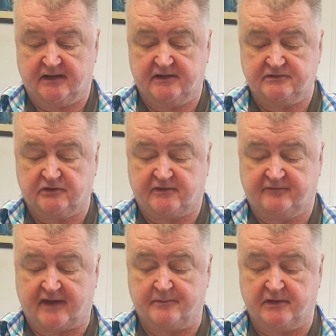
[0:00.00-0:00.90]
it's looking
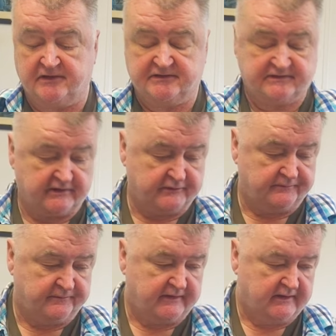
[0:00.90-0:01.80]
fabulous. So
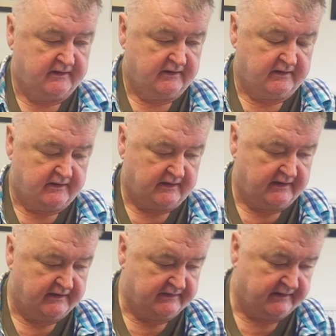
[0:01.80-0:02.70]

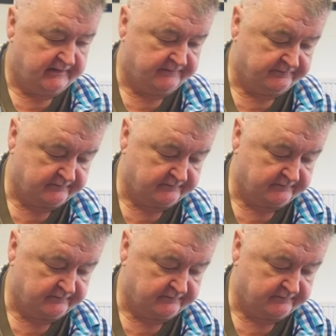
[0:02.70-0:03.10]
I